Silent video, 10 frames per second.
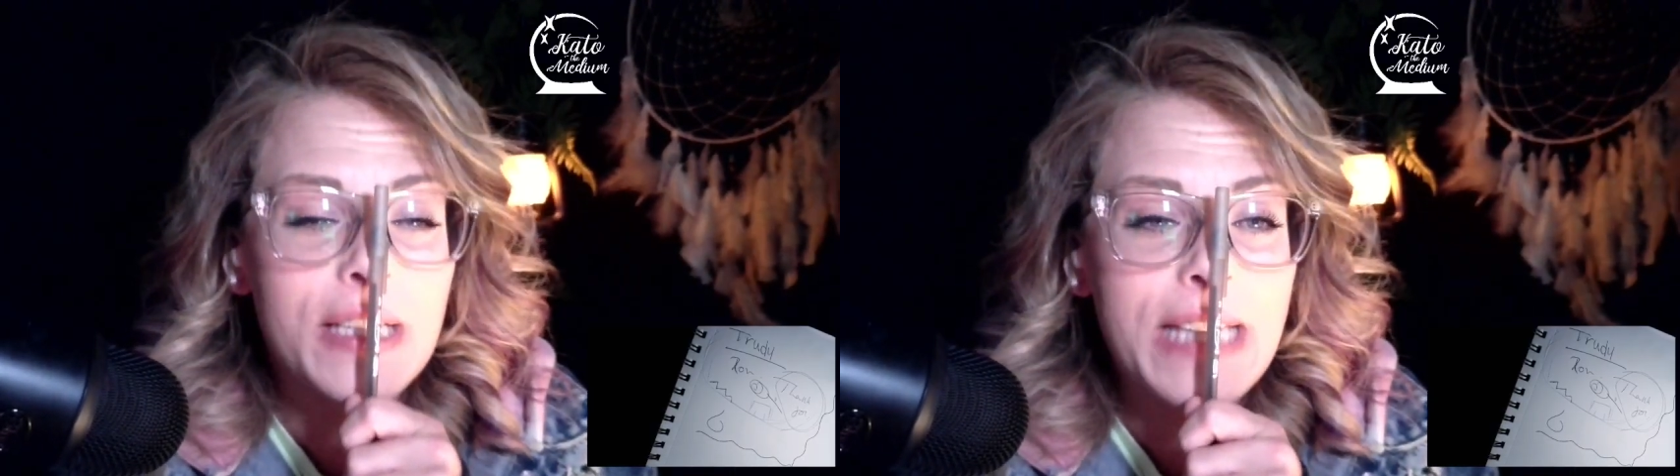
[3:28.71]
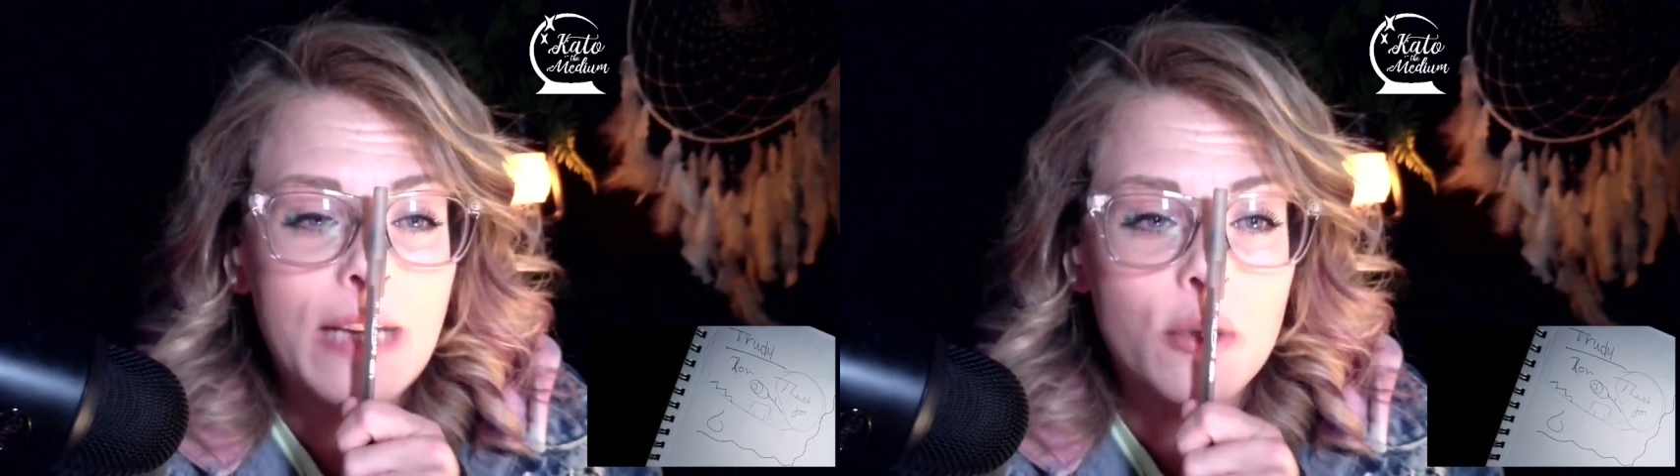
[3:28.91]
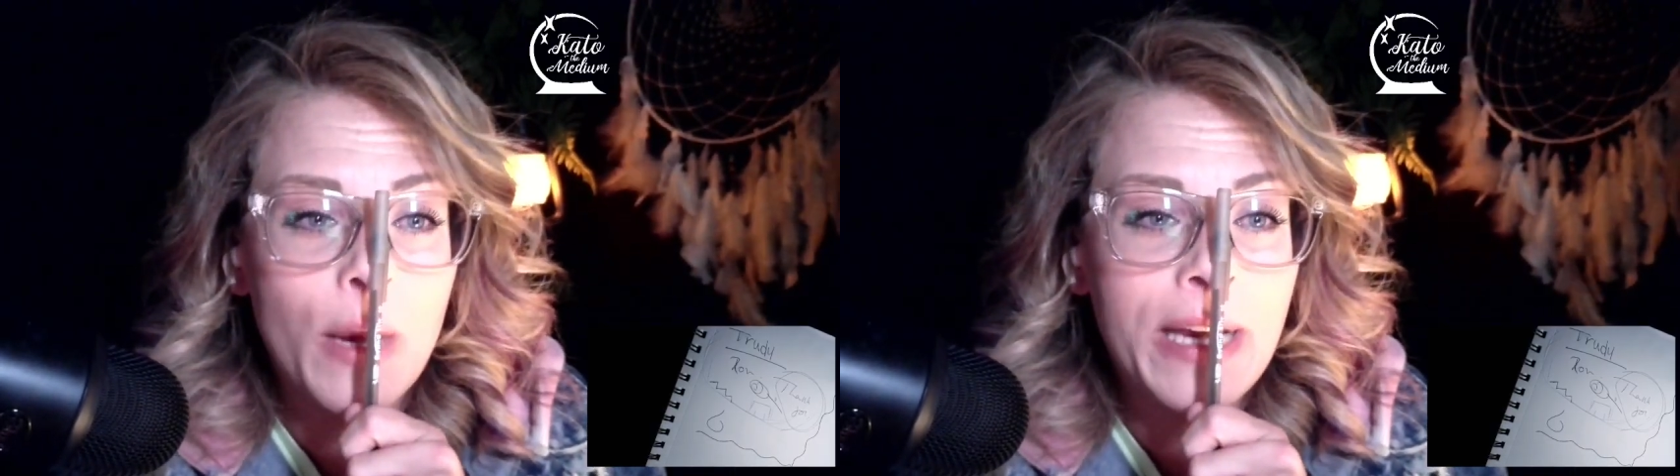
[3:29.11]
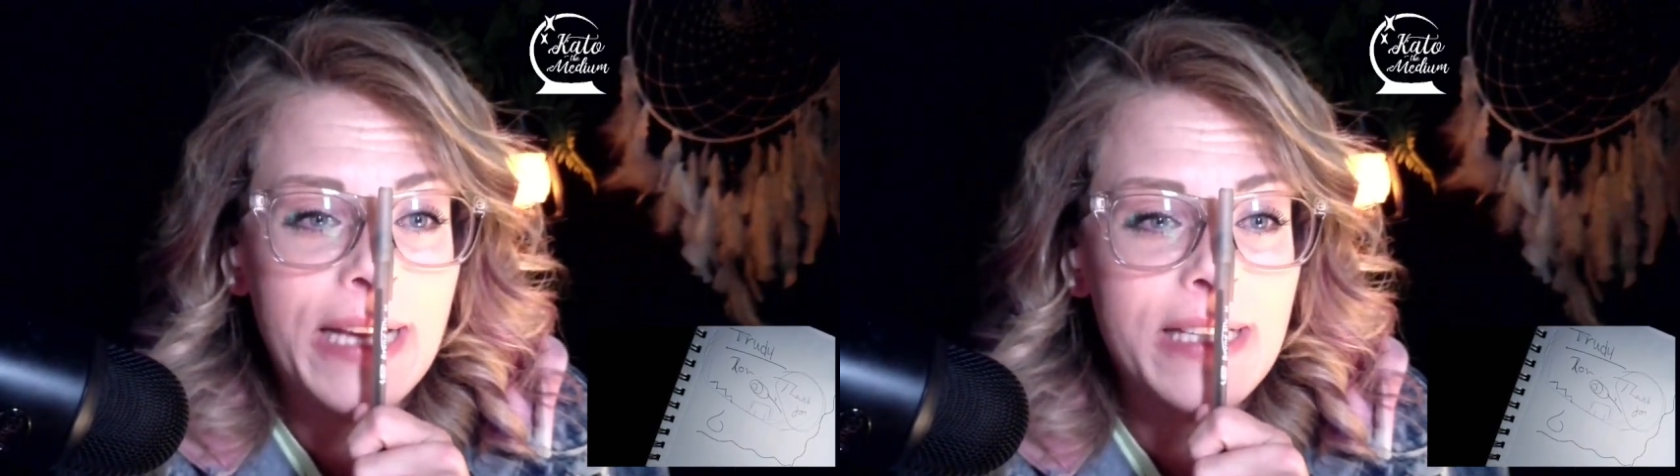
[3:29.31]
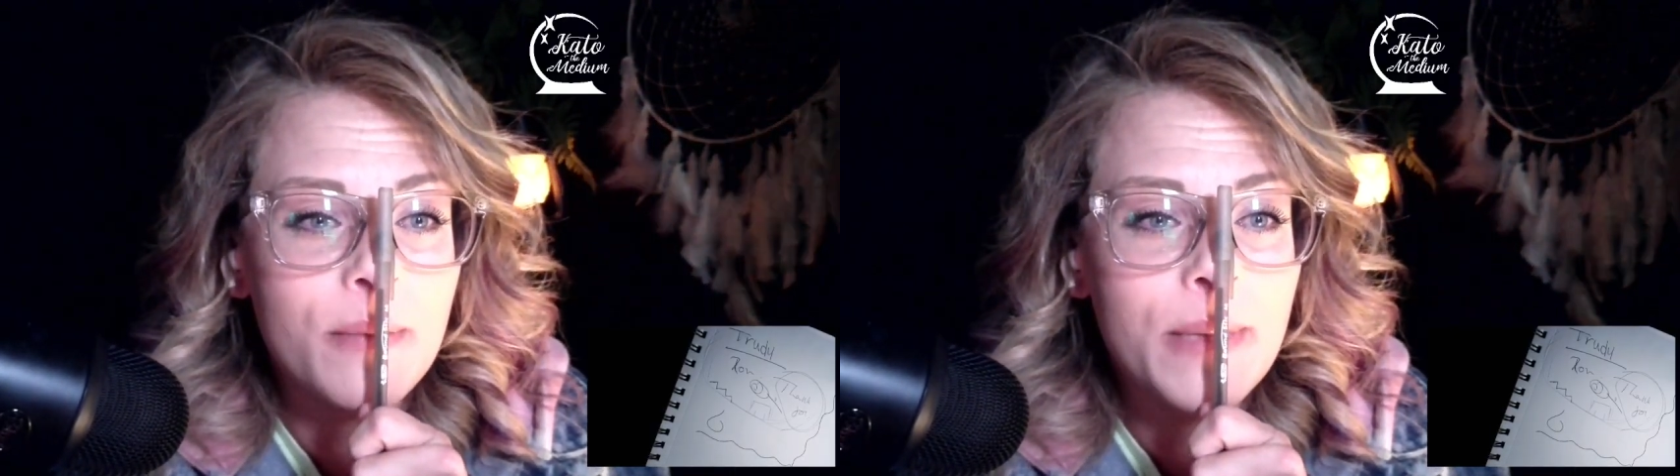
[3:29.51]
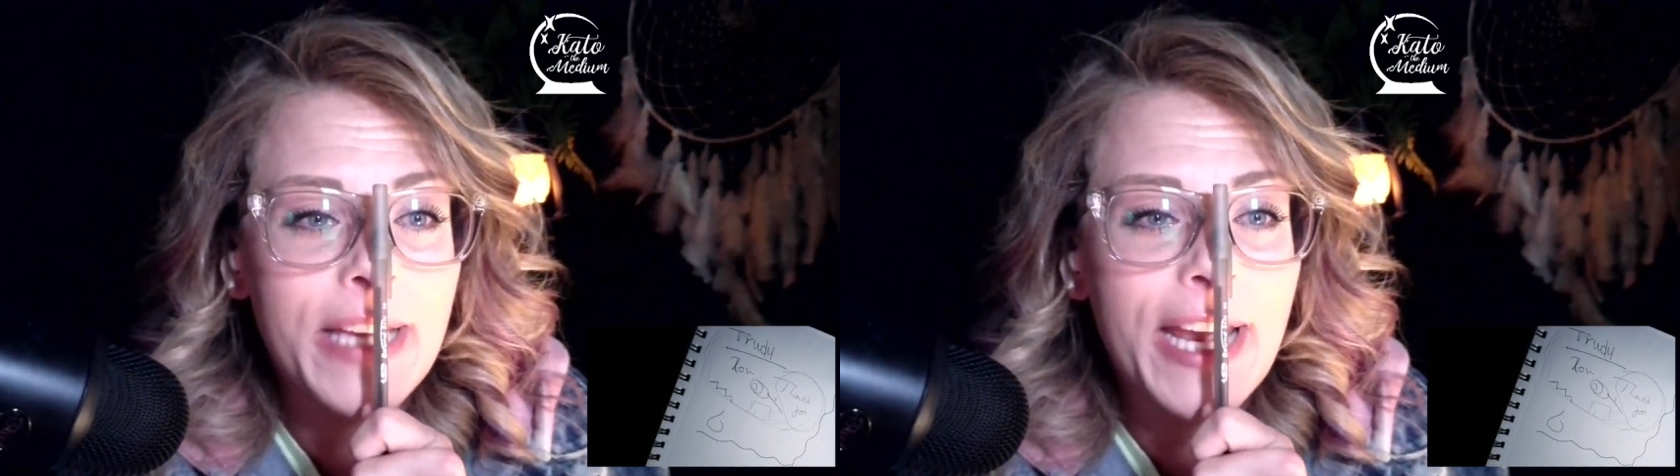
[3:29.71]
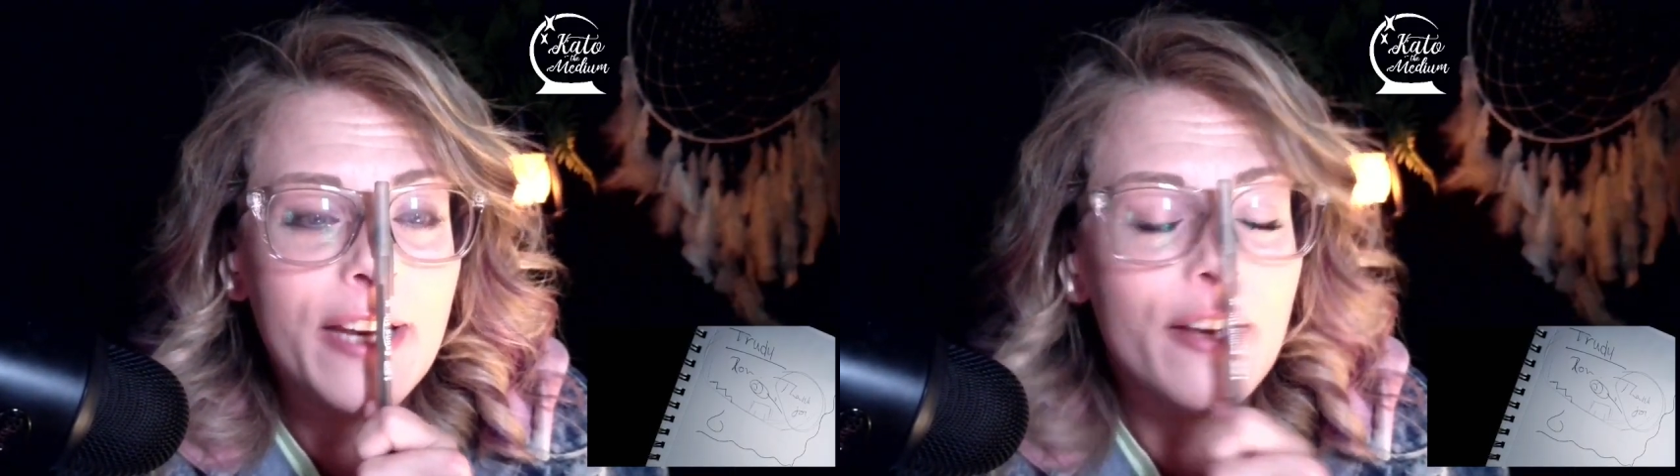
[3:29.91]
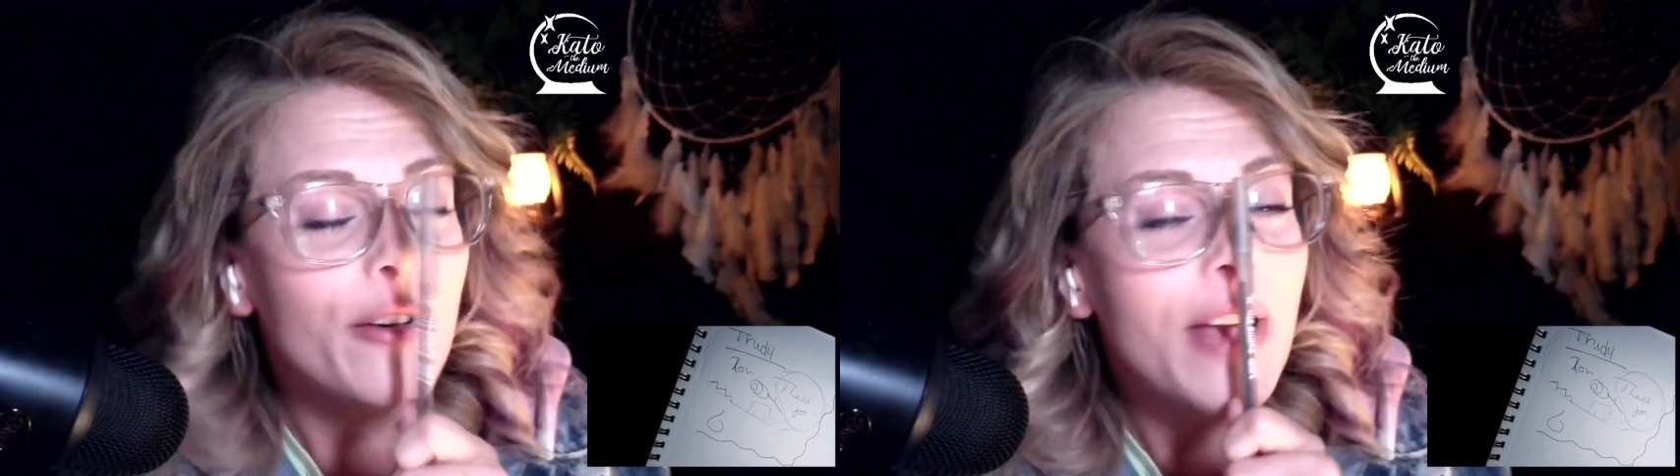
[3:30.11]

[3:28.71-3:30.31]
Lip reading: stands right next to me, Kato,